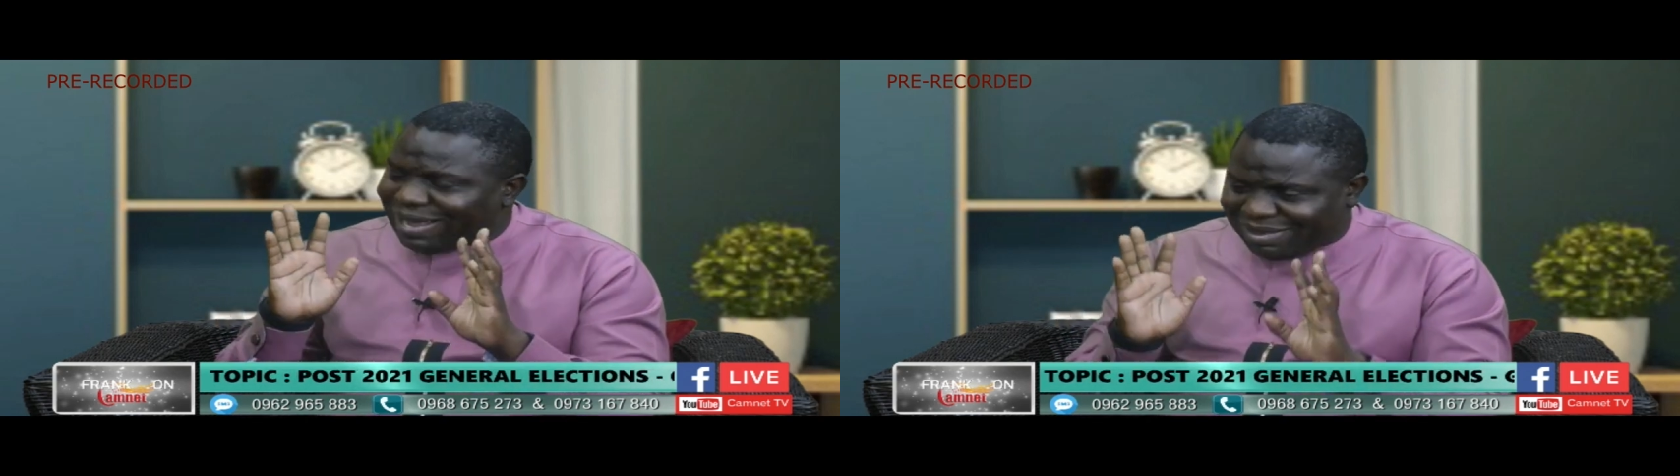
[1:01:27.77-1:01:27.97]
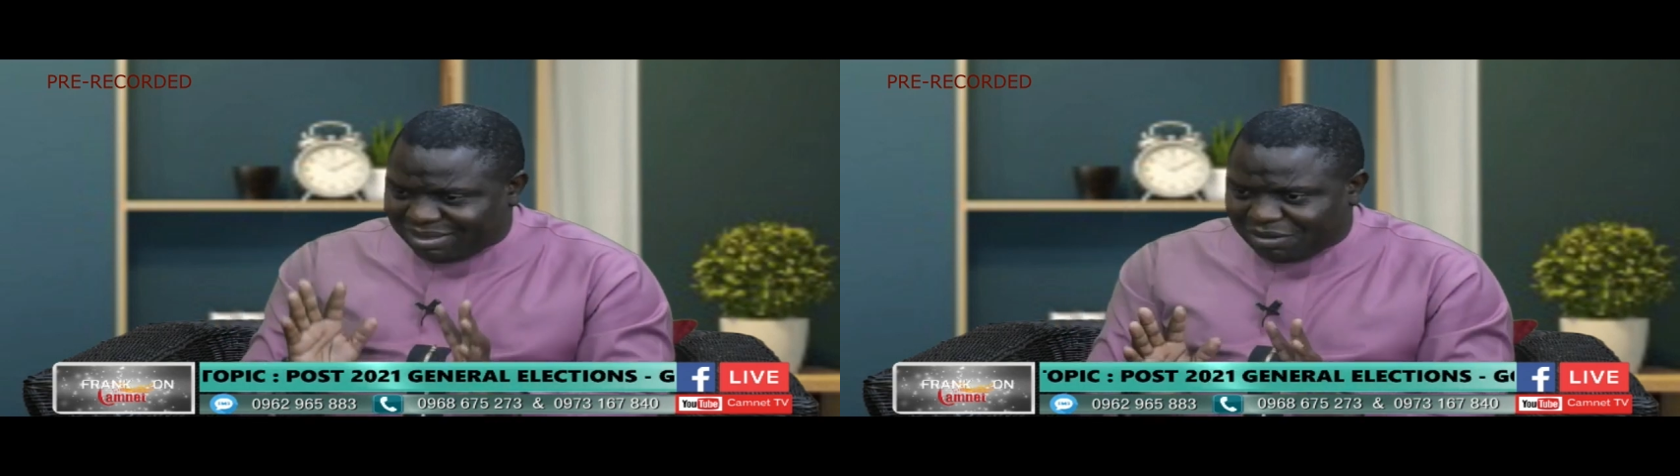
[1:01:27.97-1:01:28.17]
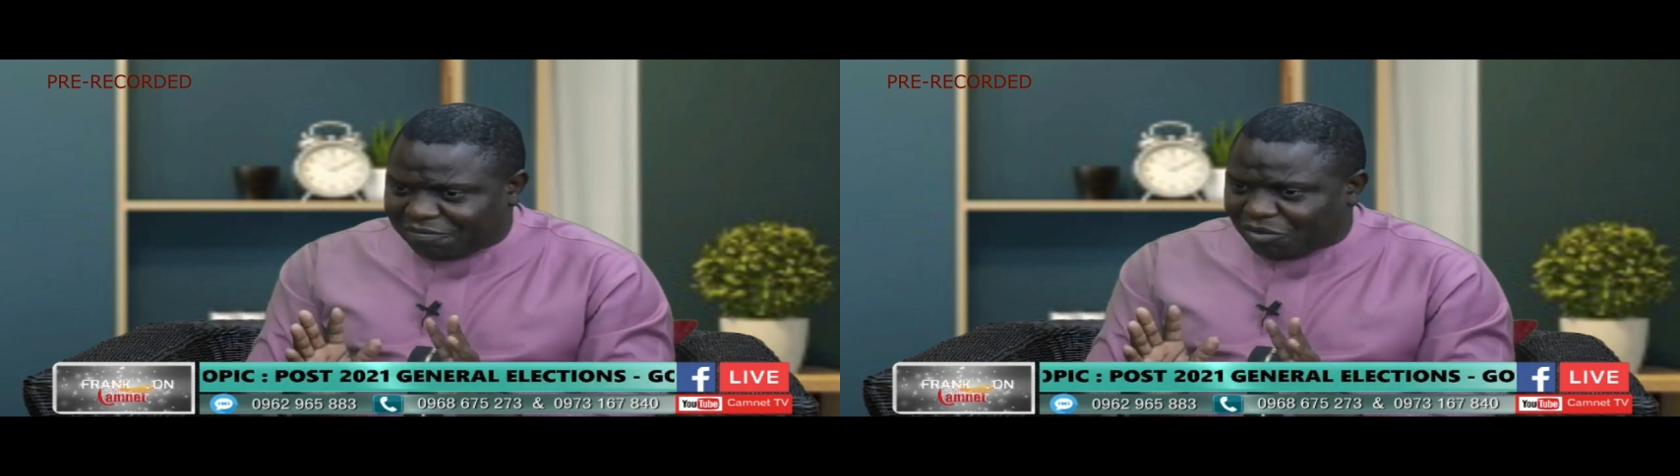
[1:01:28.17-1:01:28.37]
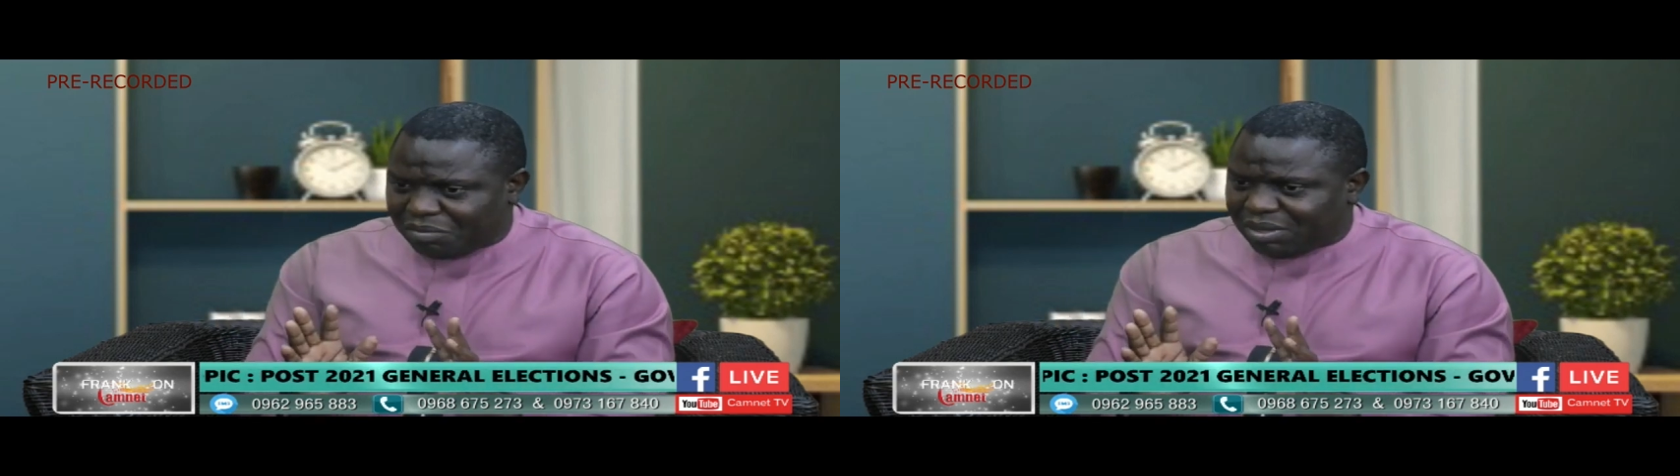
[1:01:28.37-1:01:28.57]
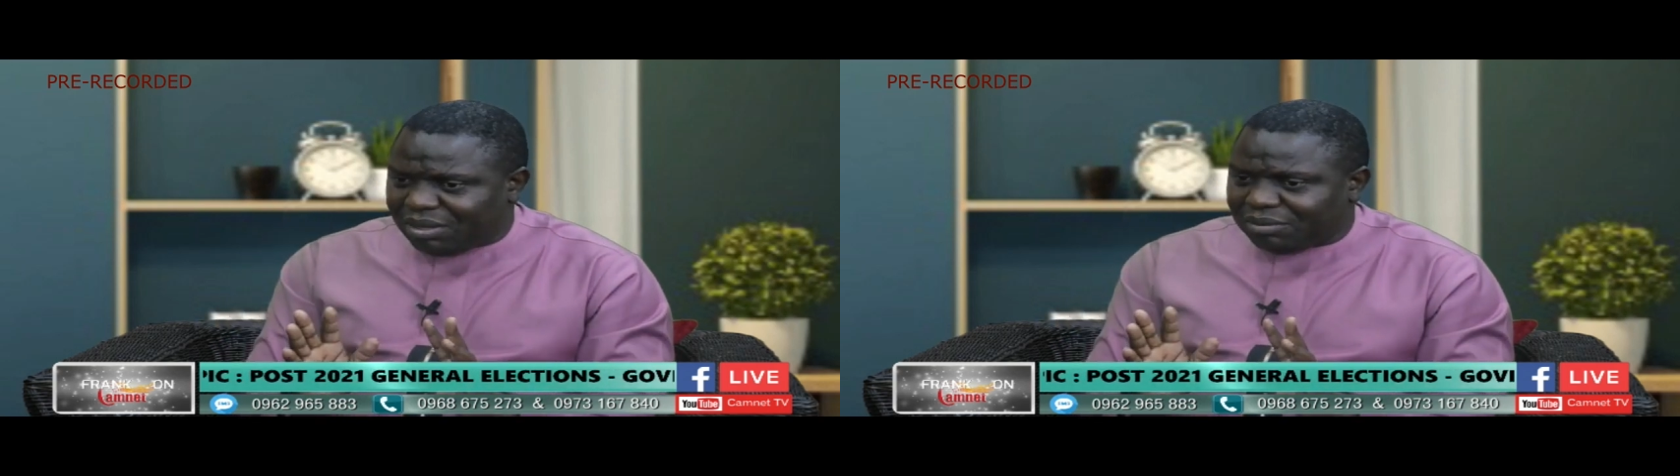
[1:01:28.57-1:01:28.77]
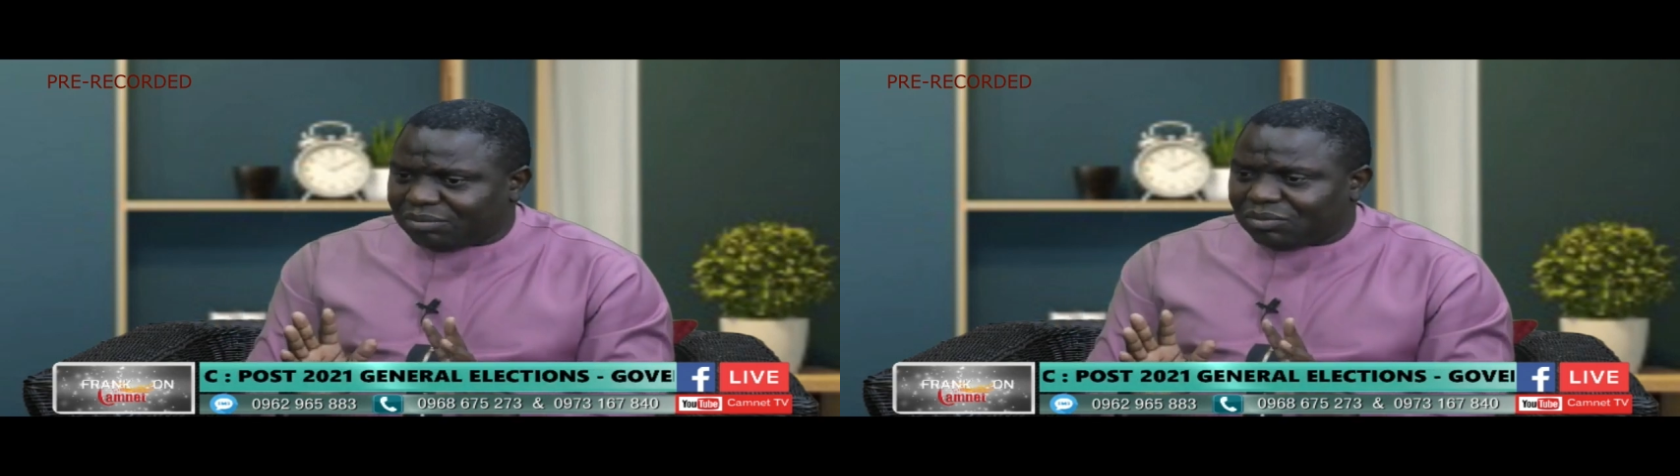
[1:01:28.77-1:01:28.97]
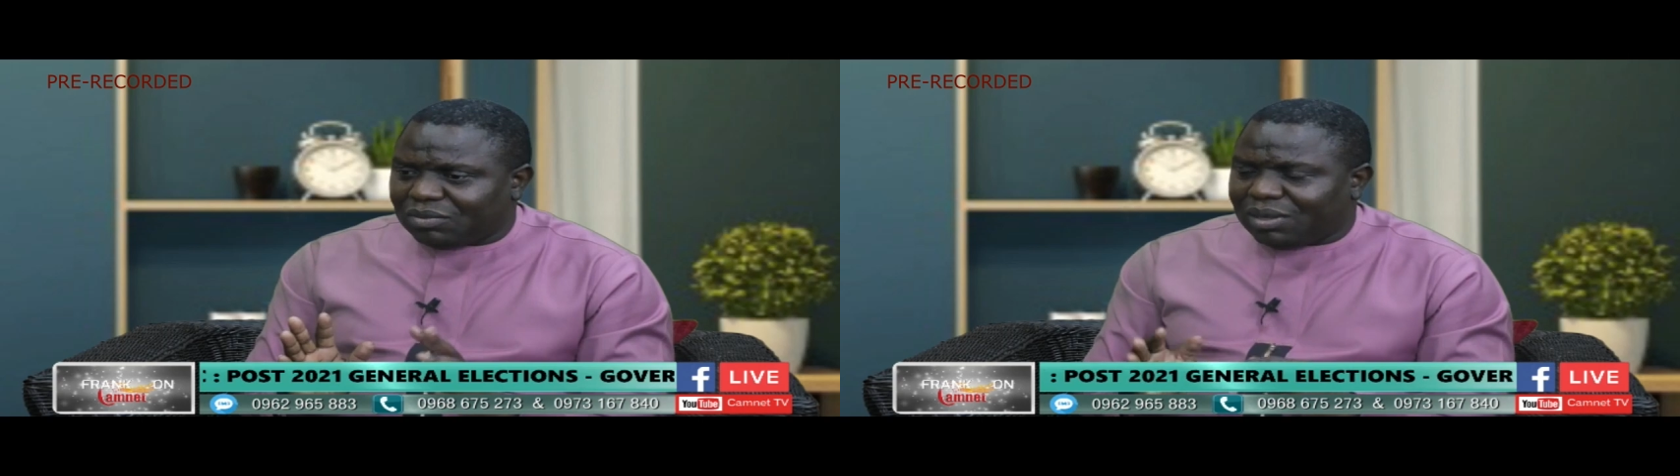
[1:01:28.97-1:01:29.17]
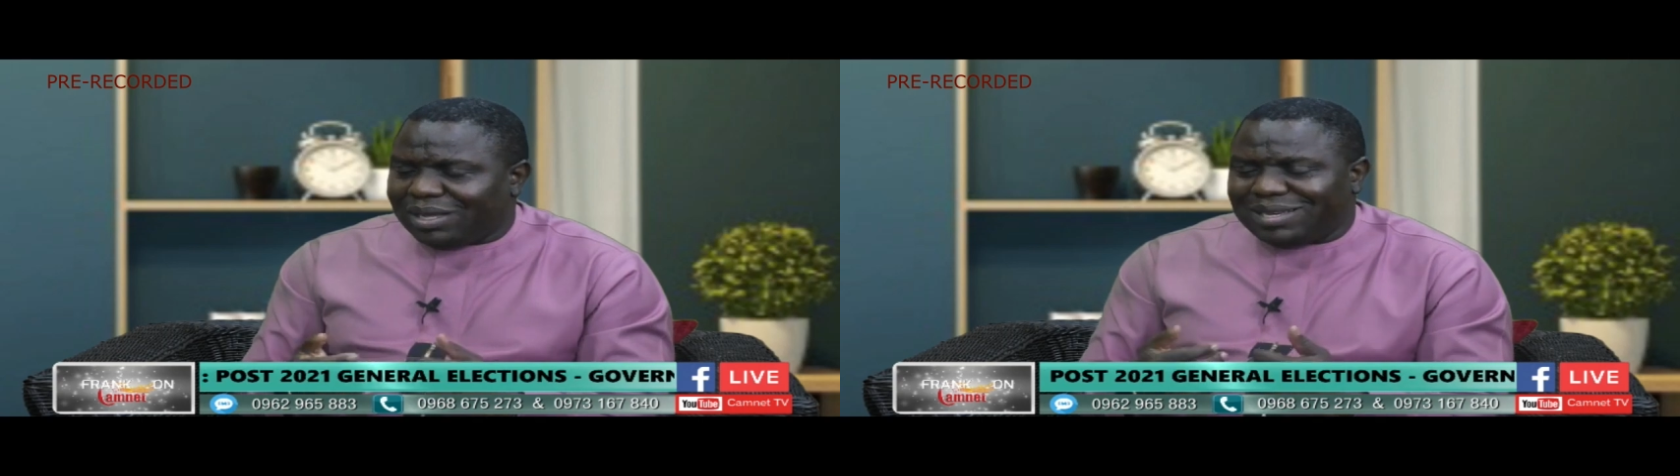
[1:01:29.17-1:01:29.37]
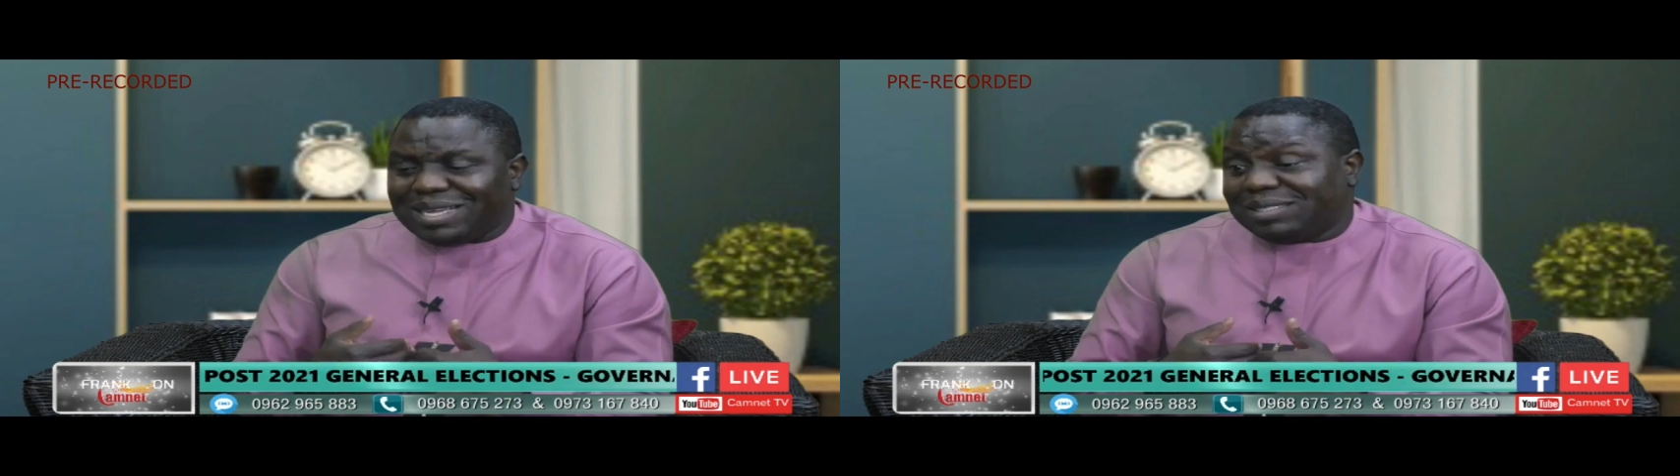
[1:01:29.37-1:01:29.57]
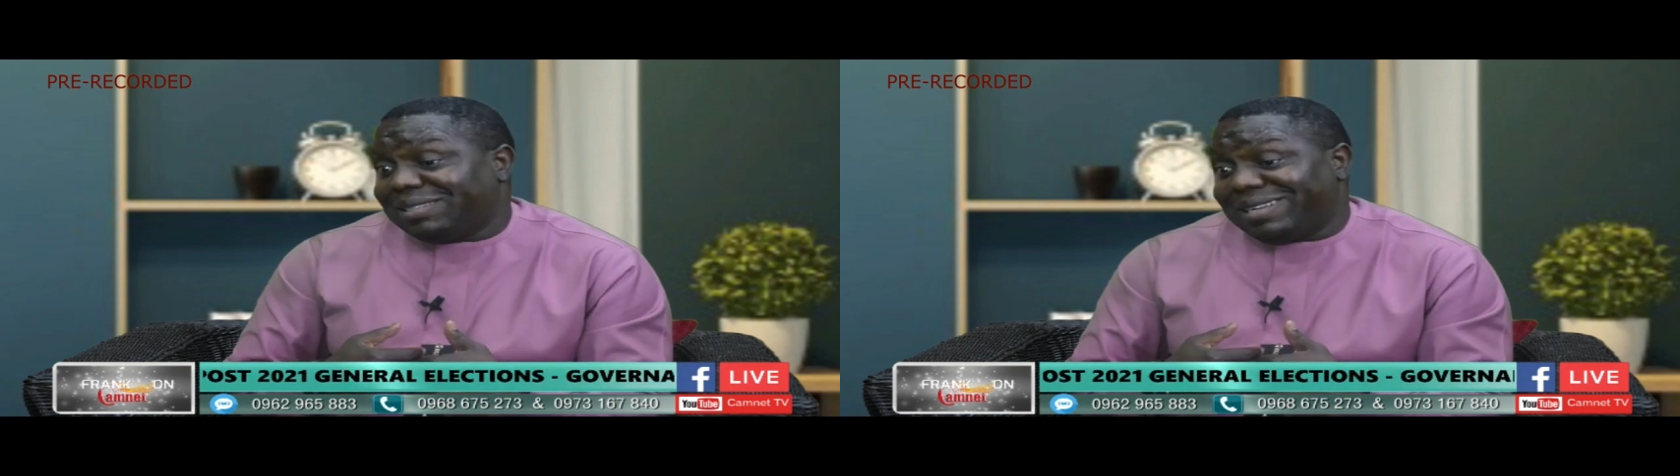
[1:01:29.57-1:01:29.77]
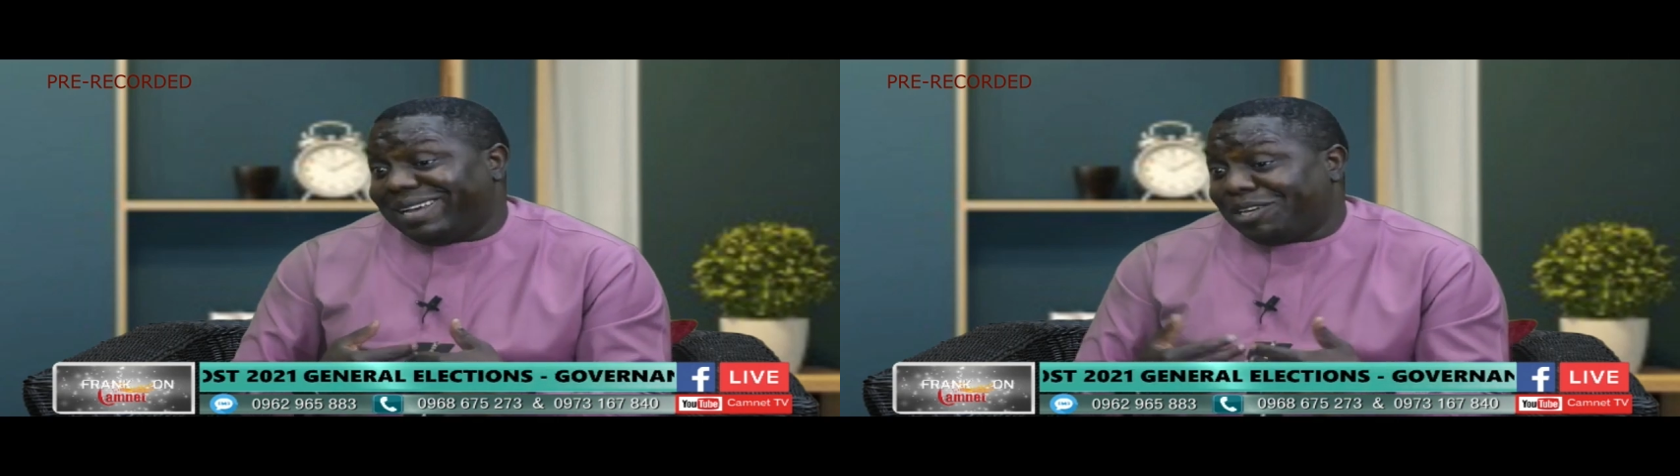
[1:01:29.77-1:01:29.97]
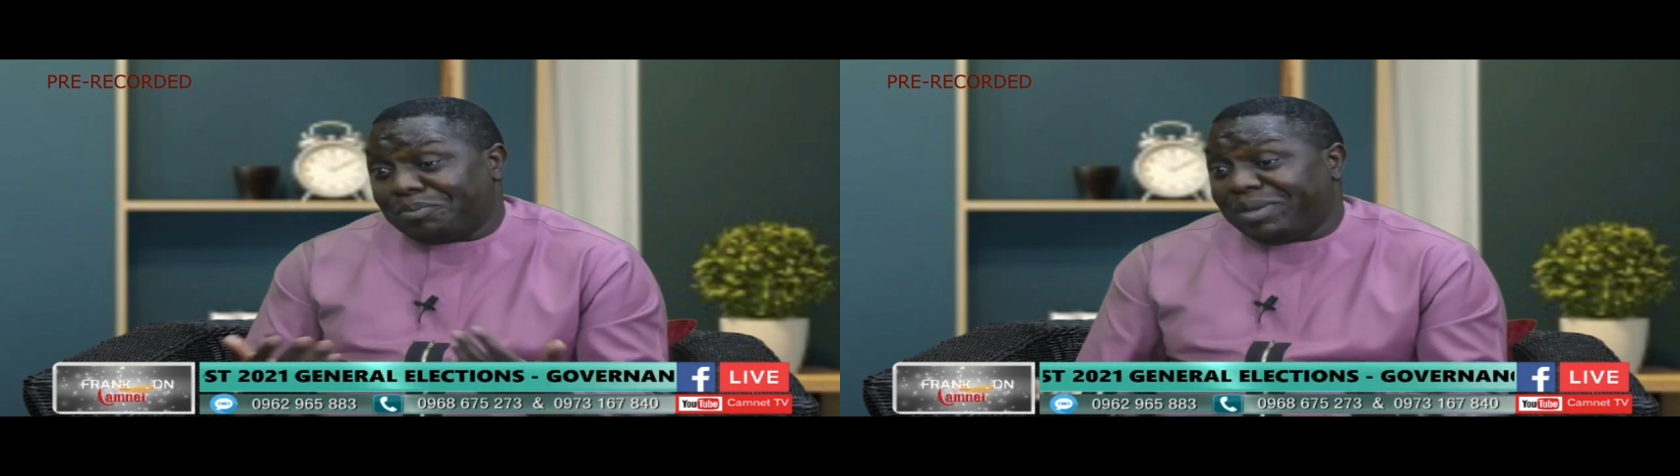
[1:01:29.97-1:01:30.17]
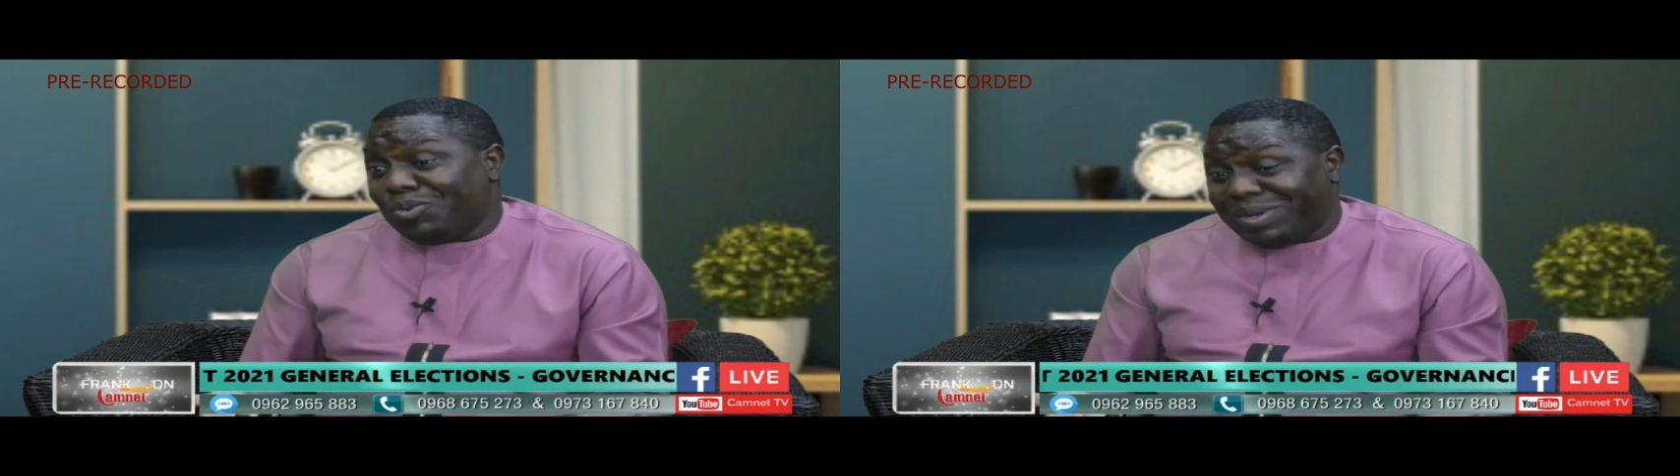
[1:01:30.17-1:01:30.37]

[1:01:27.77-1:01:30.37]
I think for me, it doesn't hate me.